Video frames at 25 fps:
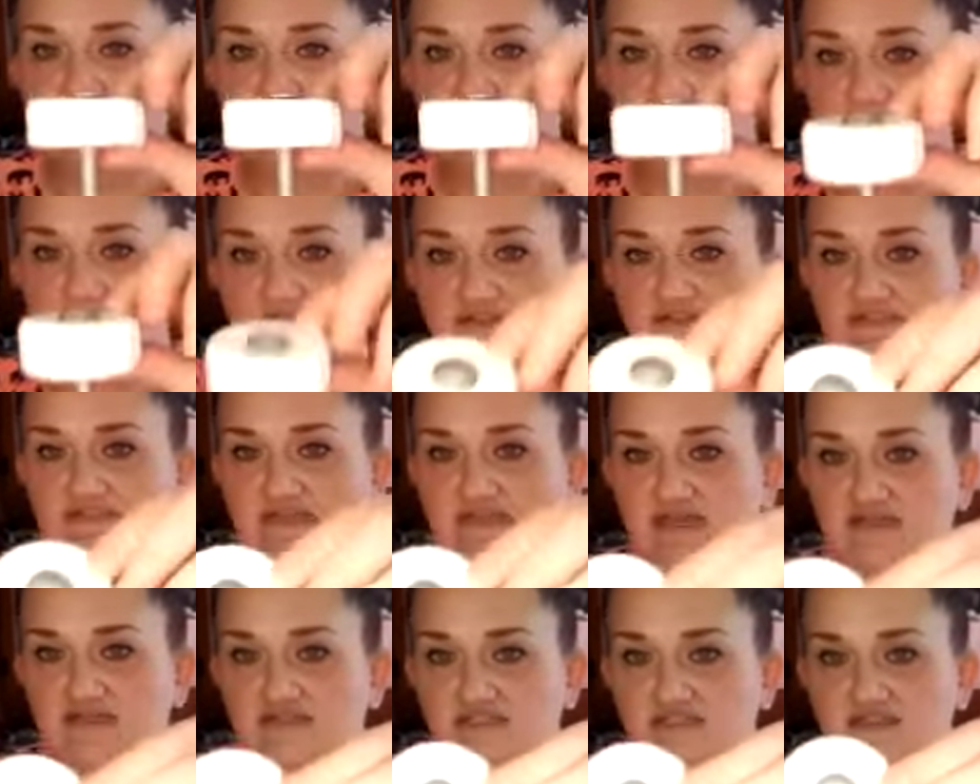
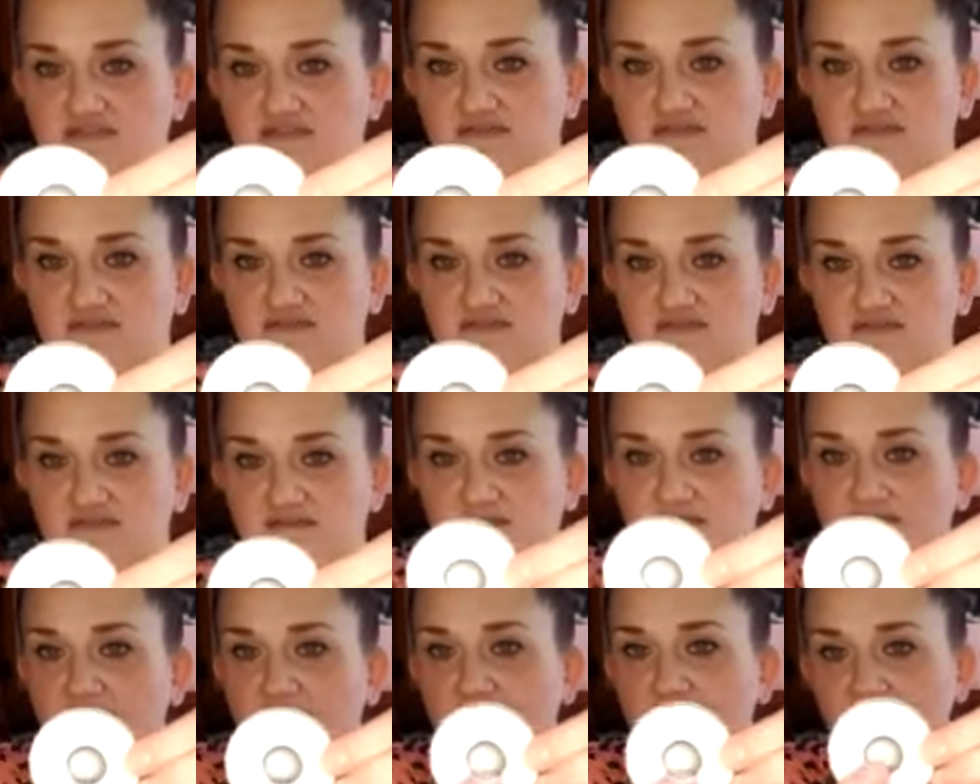attached to the
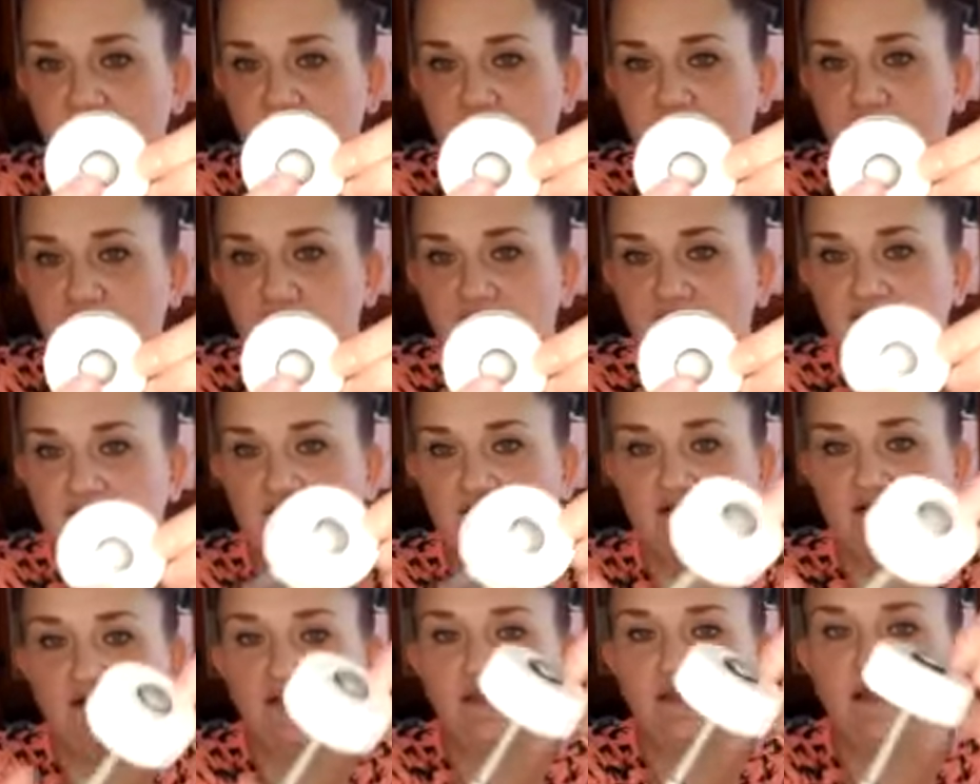lid,
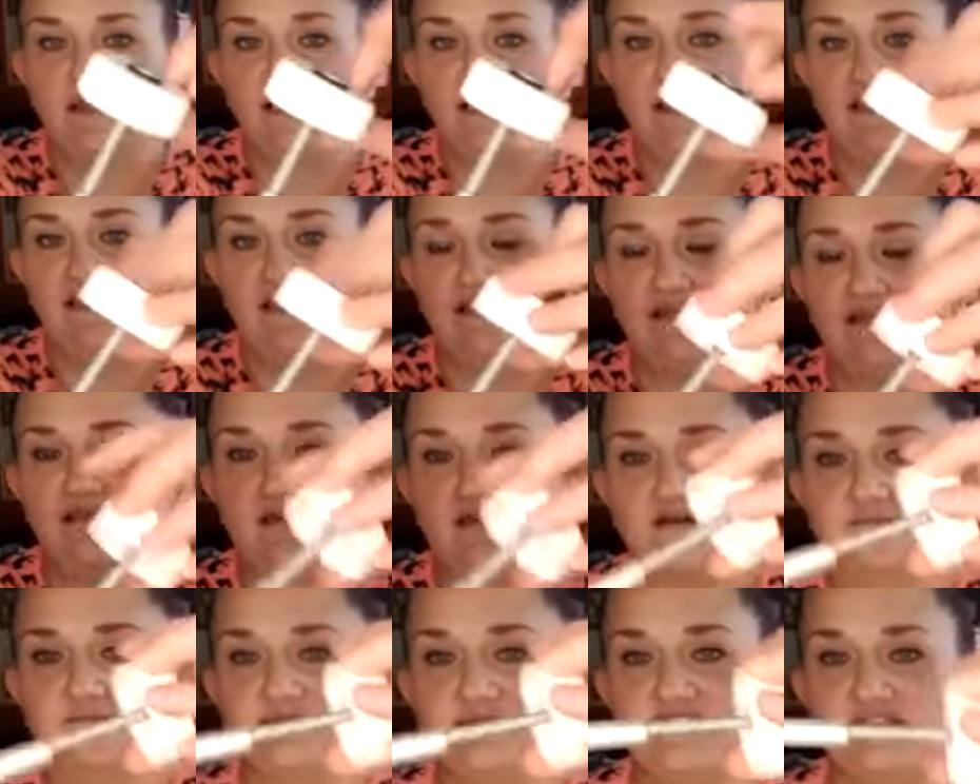and it
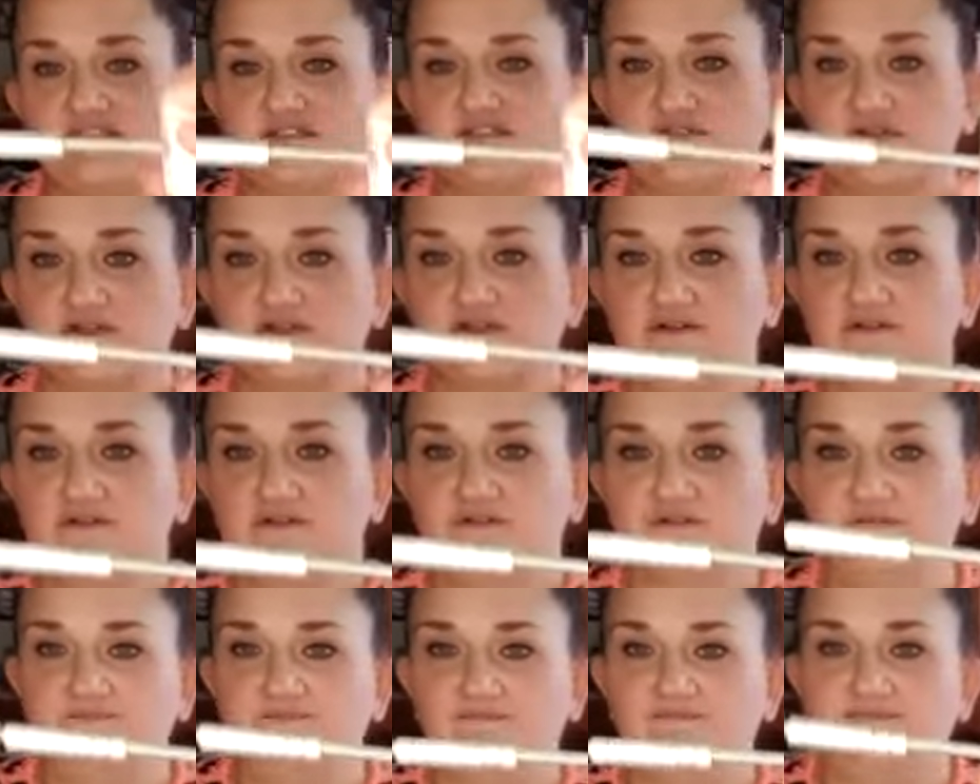comes
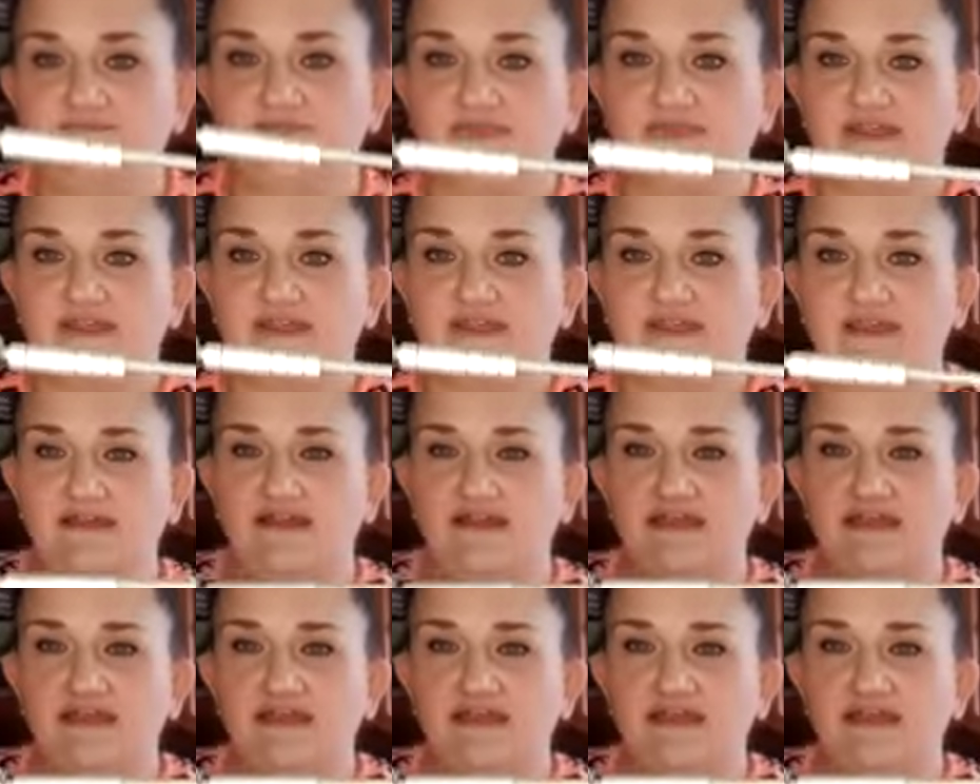through and